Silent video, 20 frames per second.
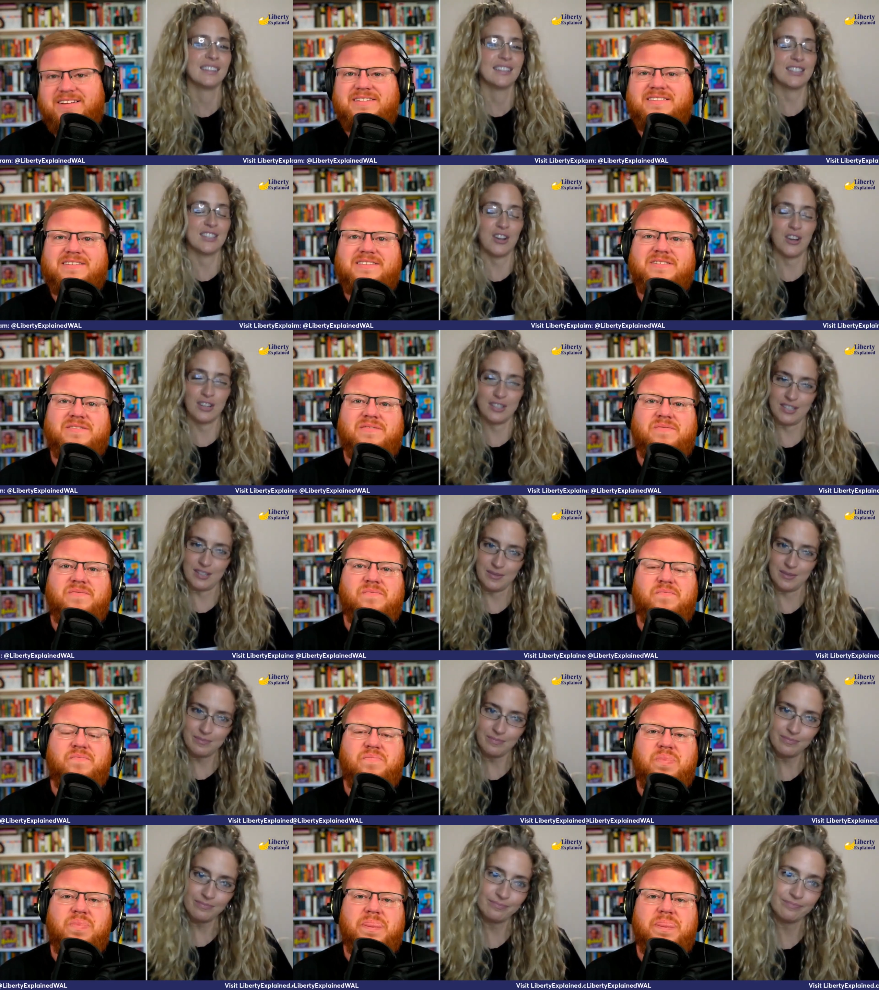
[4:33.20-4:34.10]
Speaker 1: that's
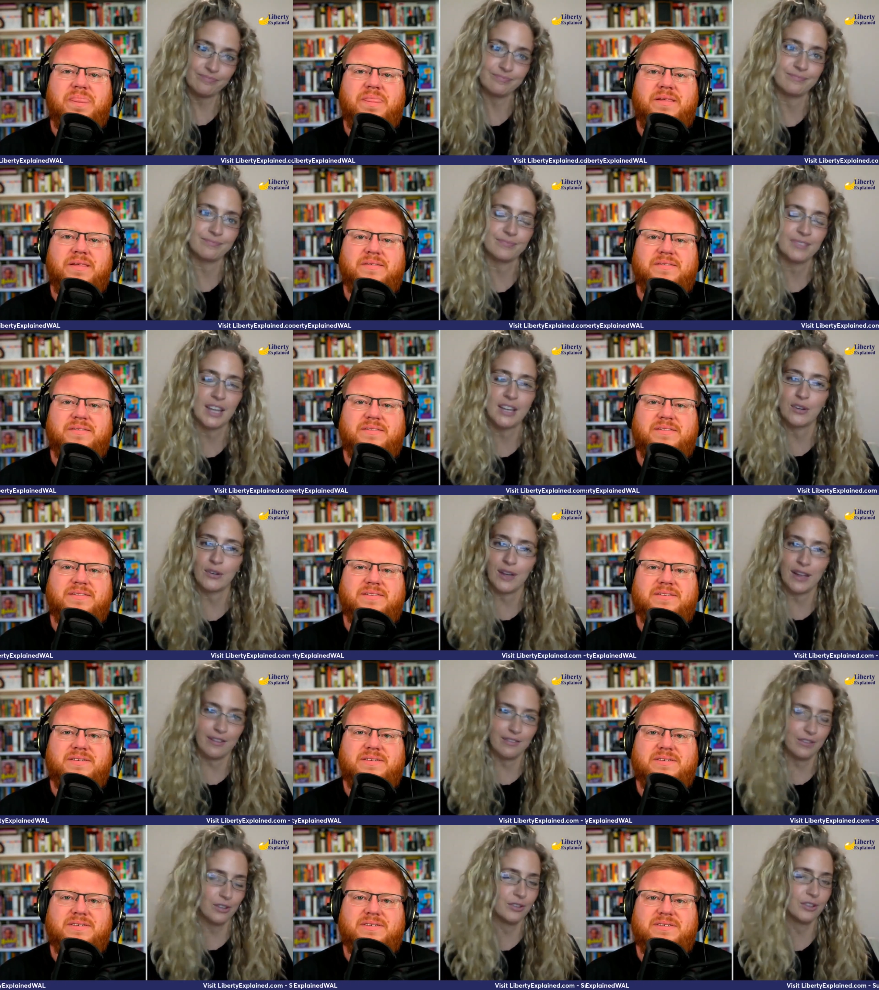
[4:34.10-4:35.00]
awesome i
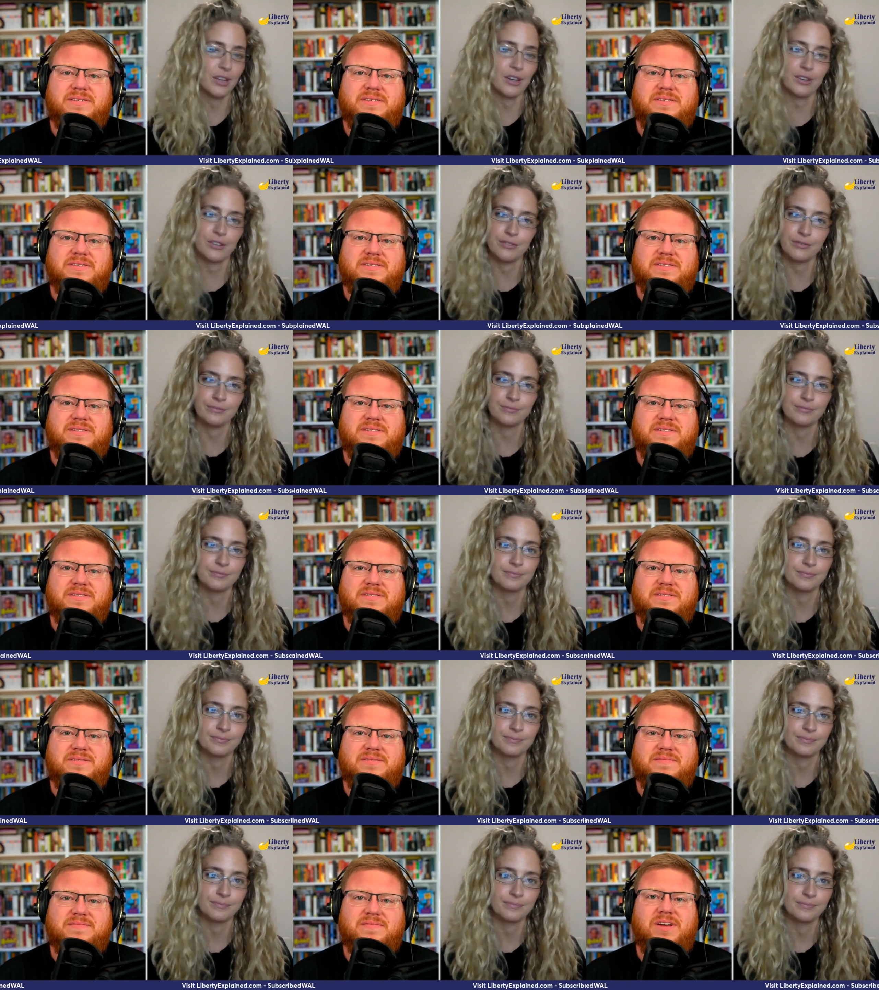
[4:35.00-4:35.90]
don't have health care
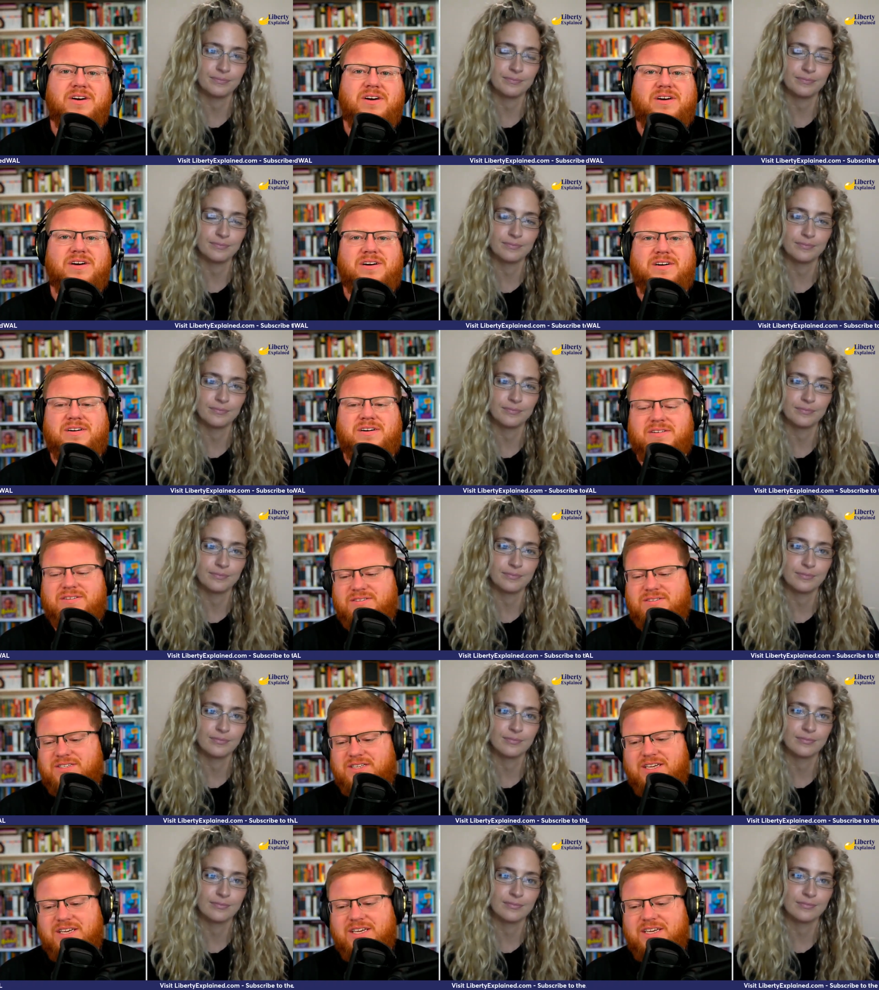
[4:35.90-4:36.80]
Speaker 2: no
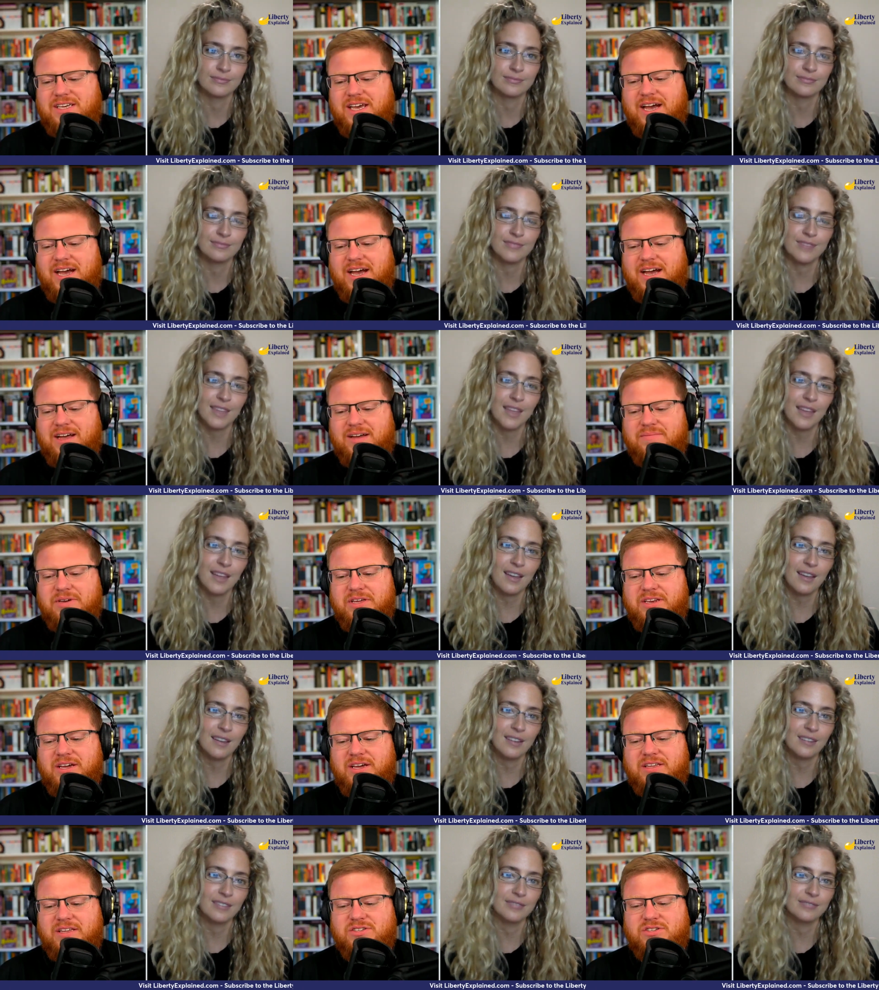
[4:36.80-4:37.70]
see yeah i
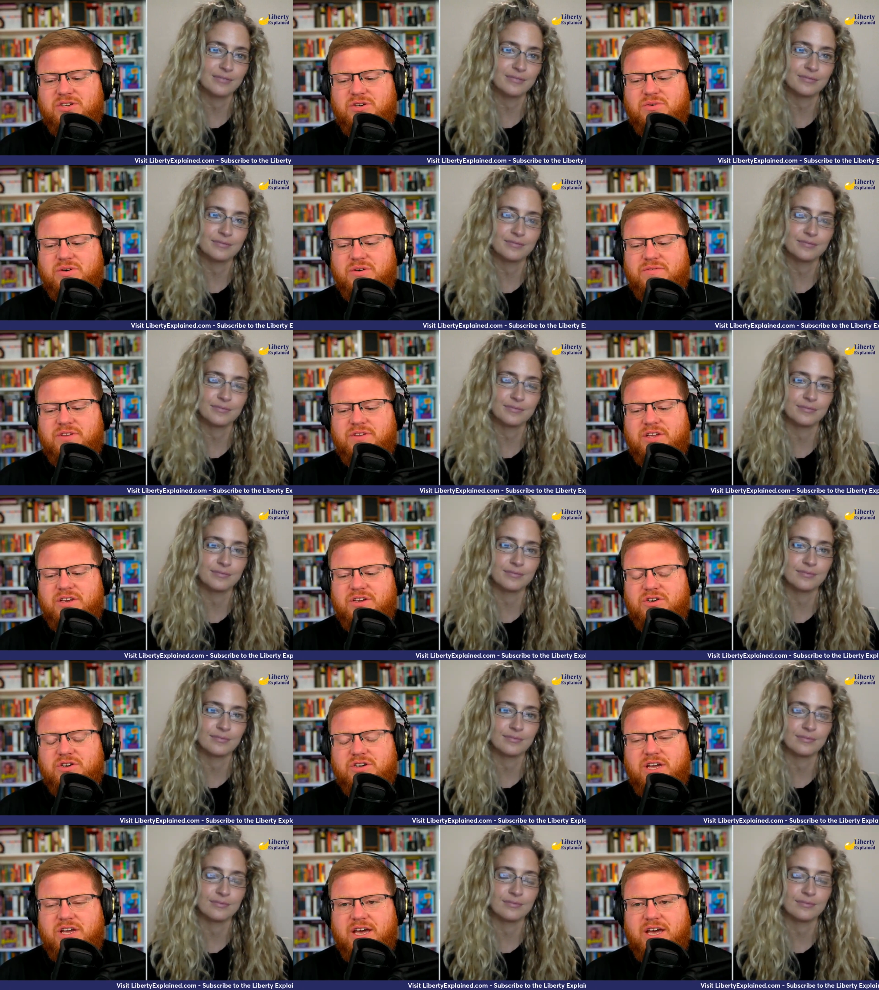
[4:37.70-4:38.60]
mean yeah. and so in, in
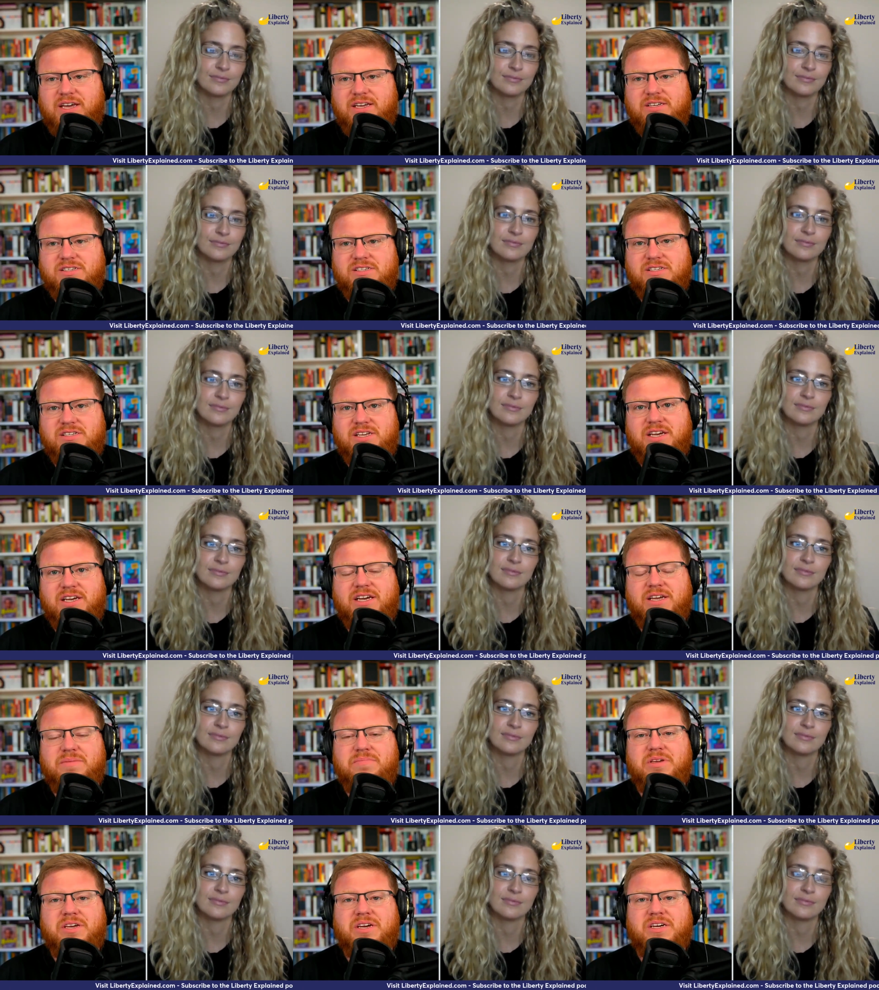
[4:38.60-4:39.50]
your case it
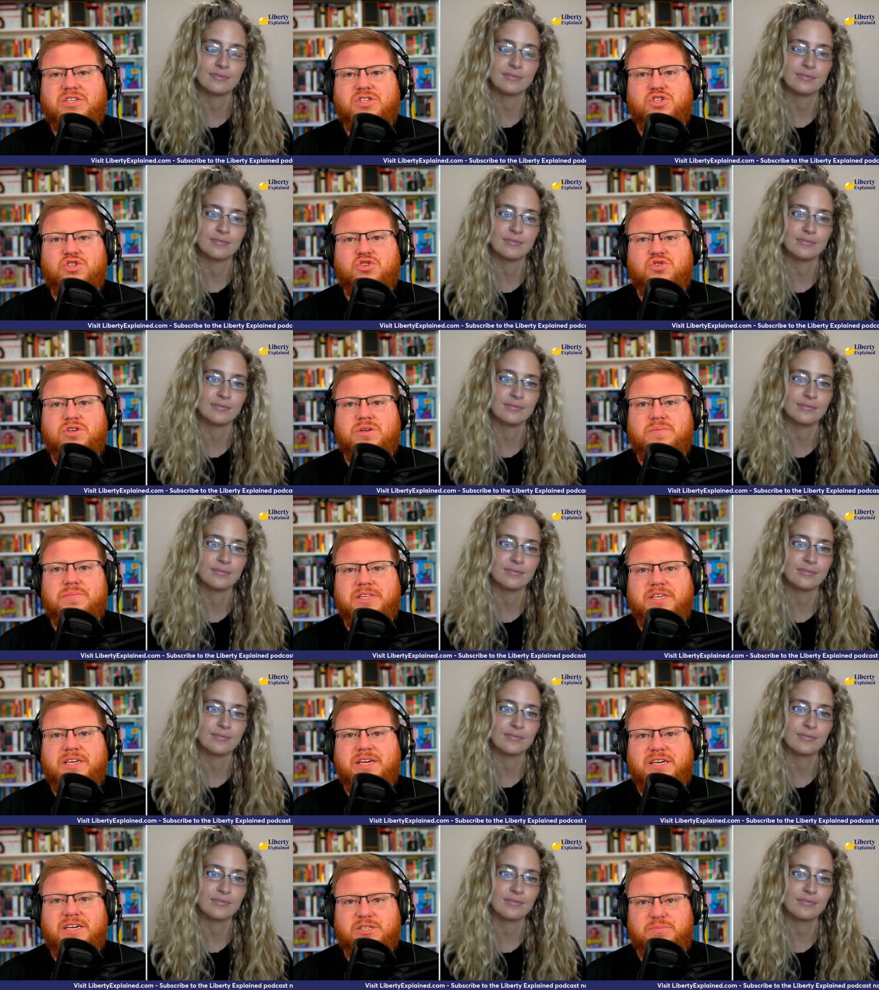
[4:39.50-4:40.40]
can be
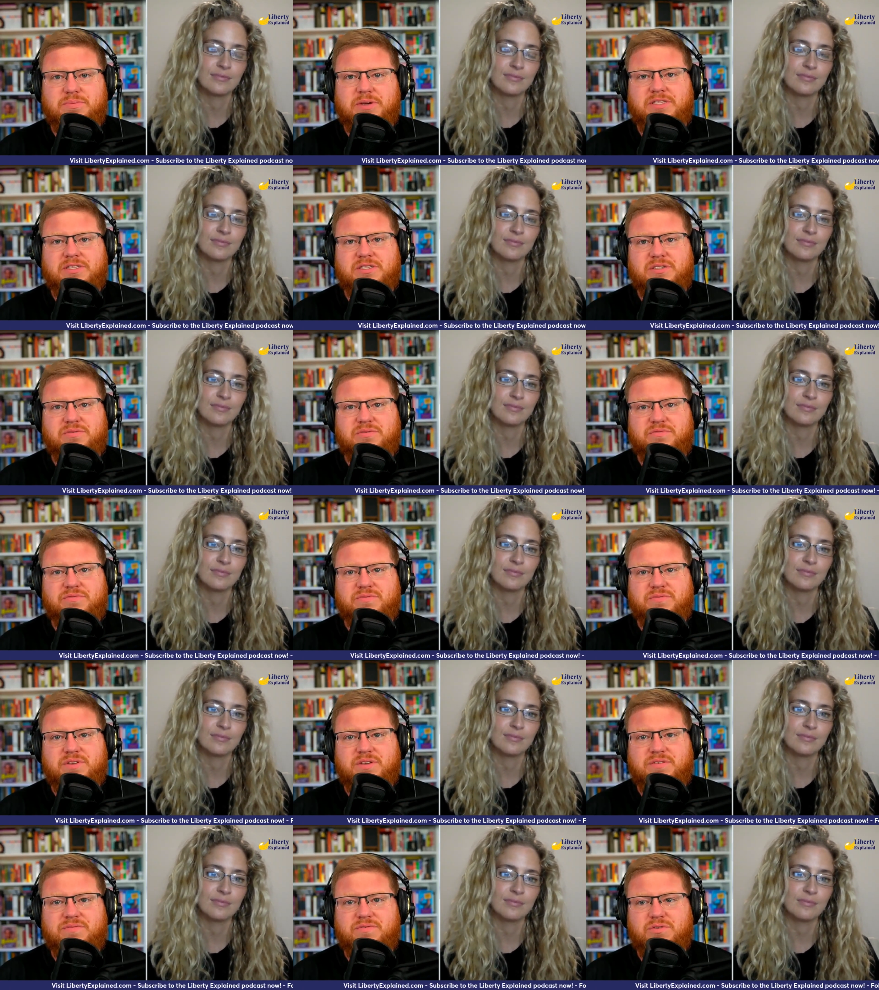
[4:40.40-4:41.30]
extremely expensive
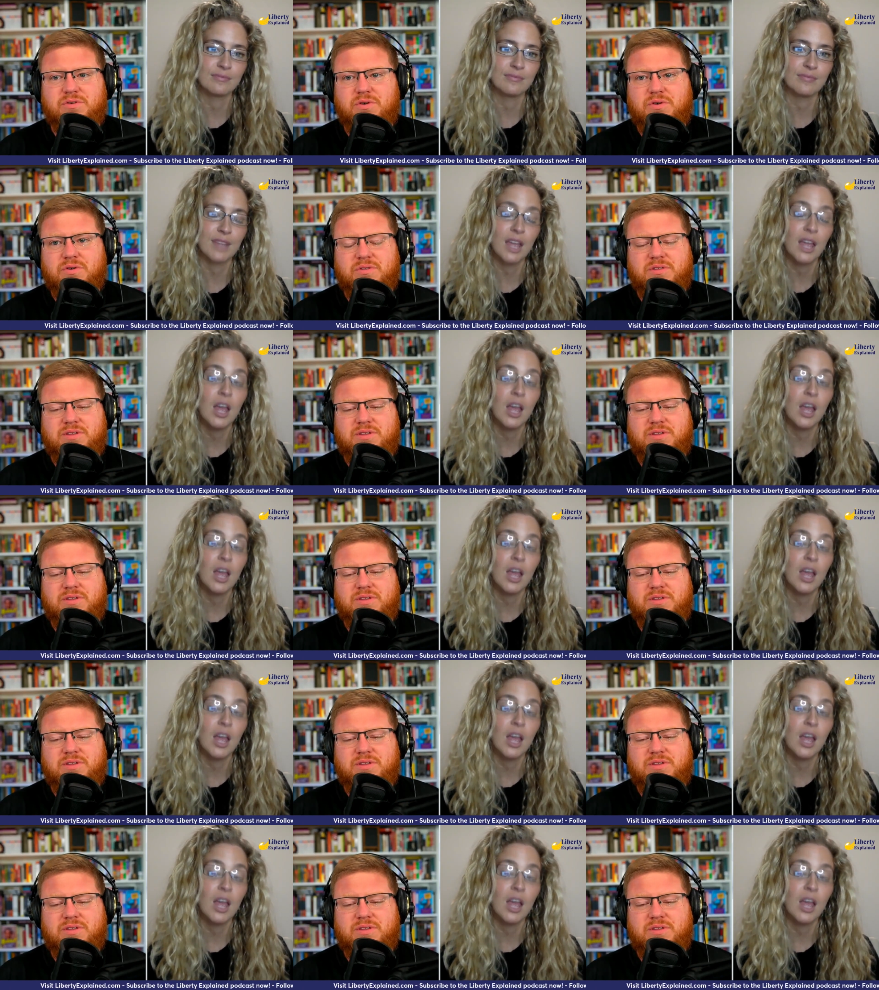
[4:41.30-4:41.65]
if you go to the